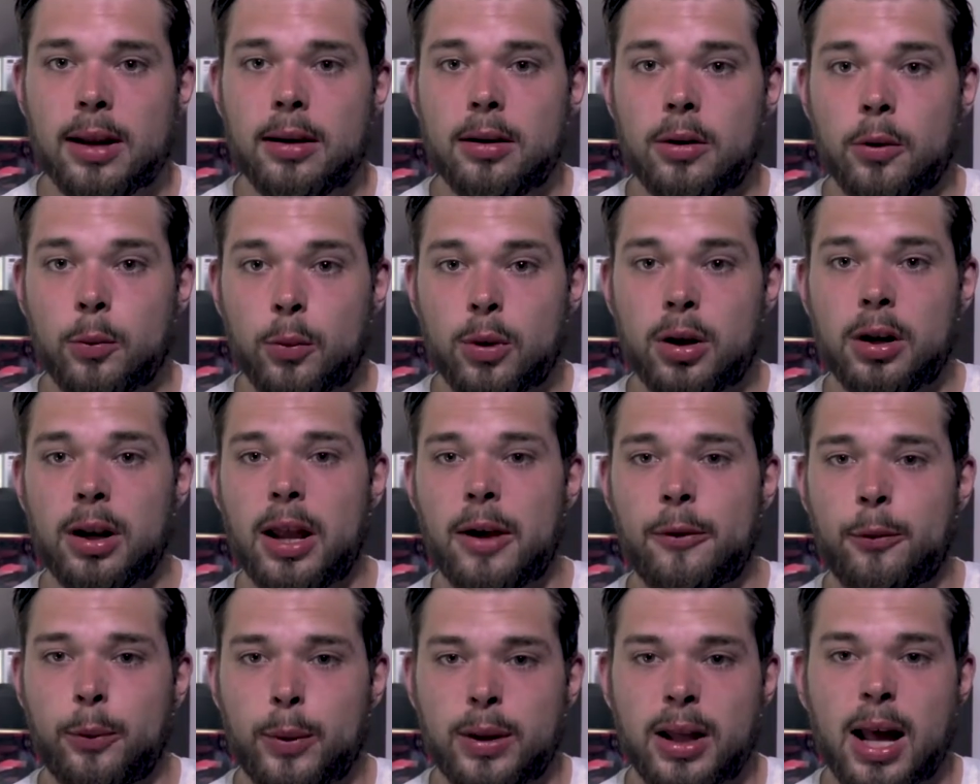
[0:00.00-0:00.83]
then we're
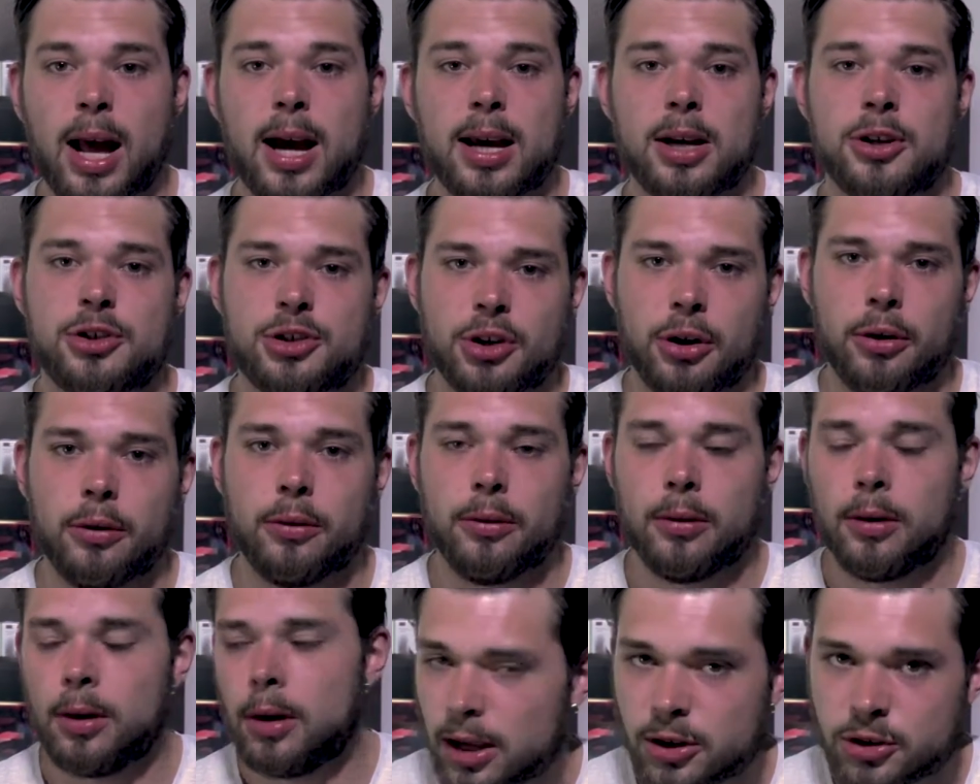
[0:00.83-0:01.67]
left with
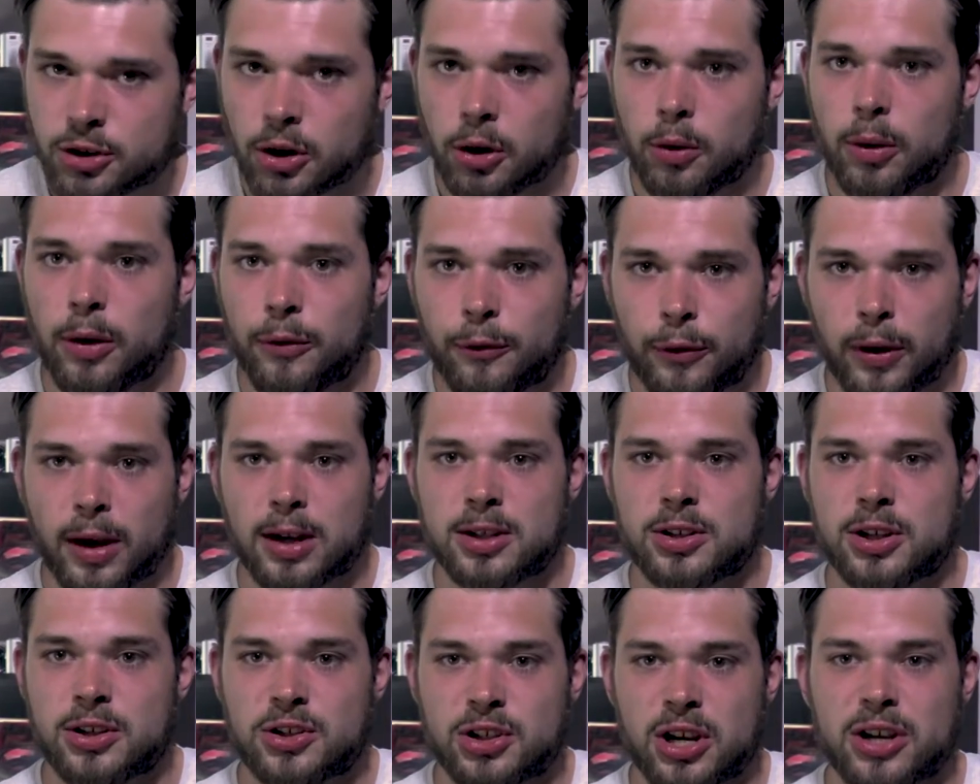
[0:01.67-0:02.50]
ISO. ISO
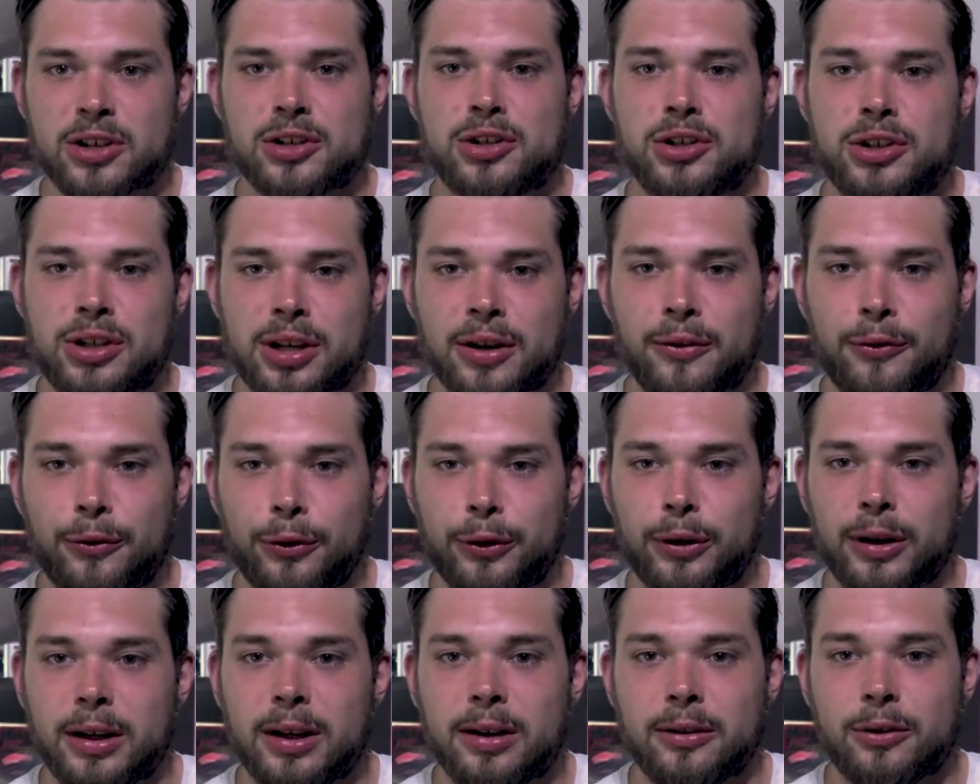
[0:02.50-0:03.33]
affects the
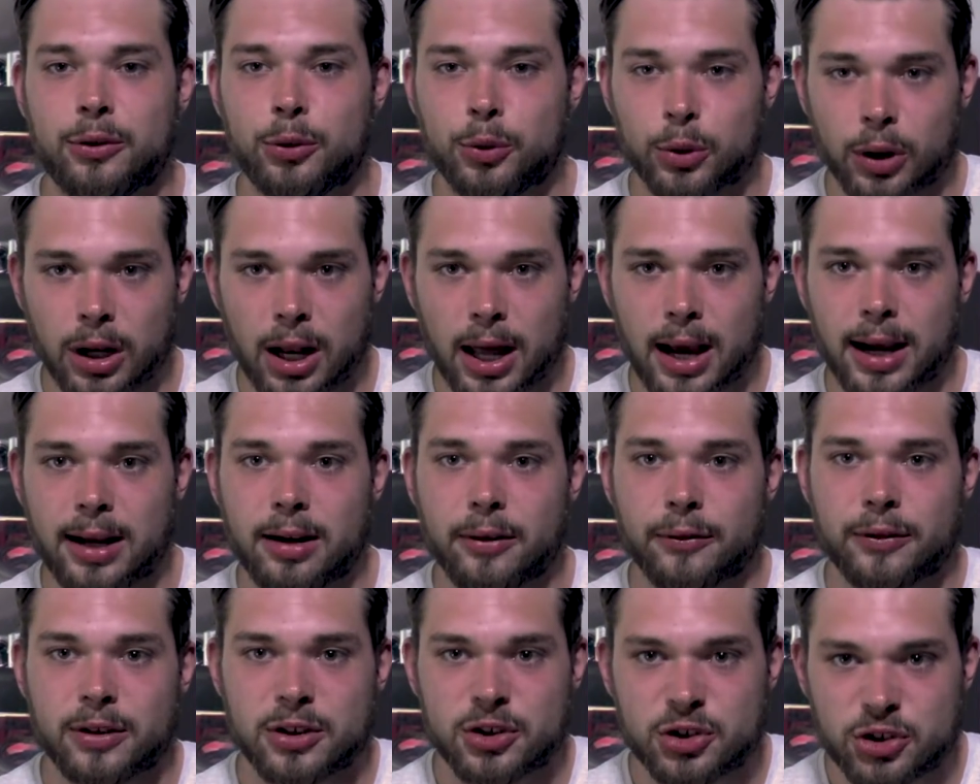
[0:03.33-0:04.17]
sensitivity to
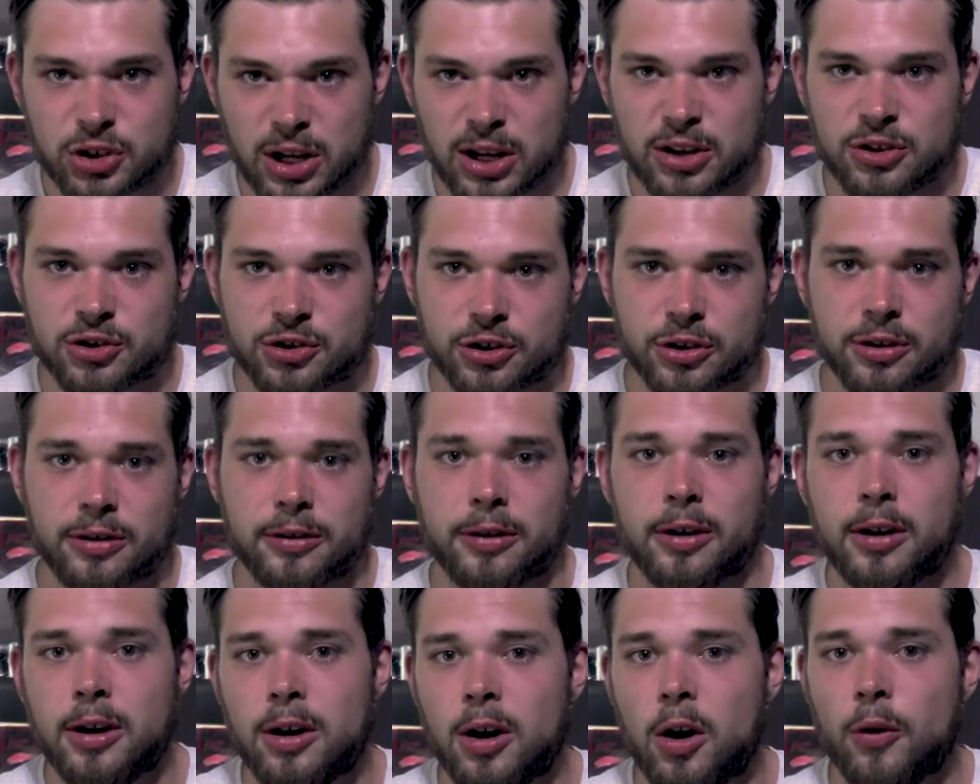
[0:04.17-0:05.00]
light of the sensor
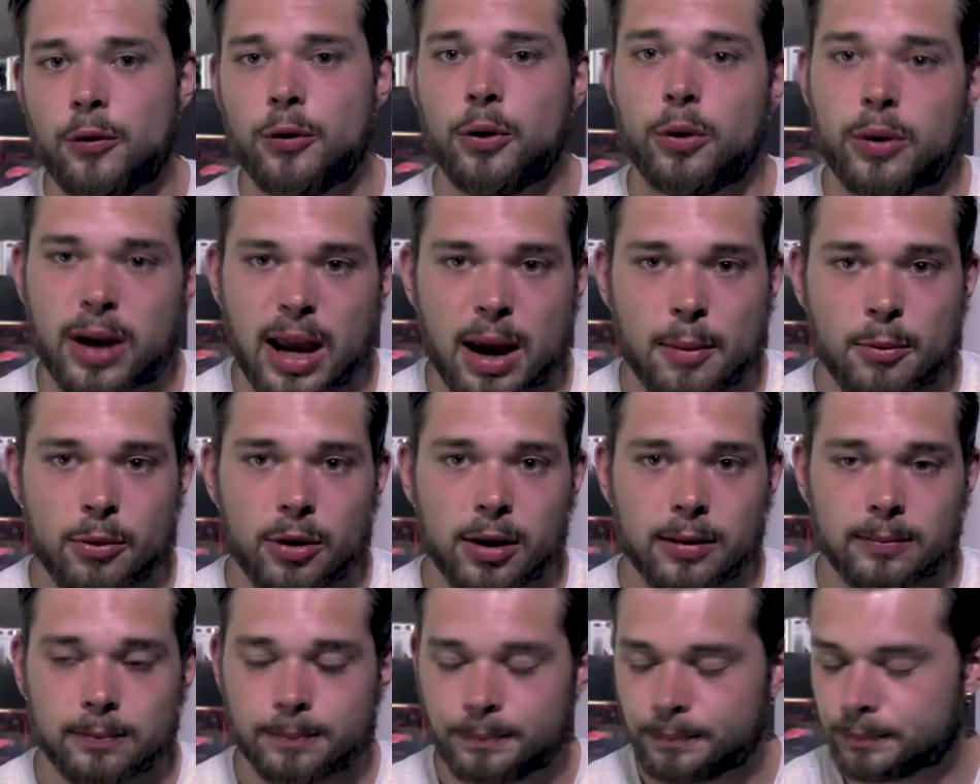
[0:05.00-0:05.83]
of your
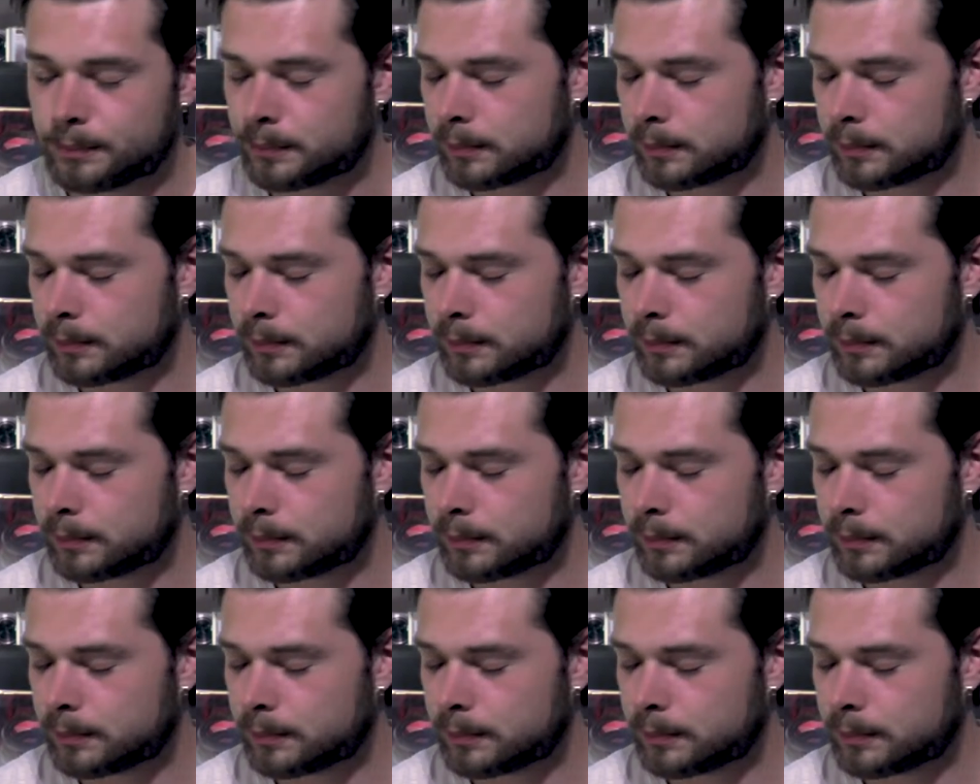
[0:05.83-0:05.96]
camera.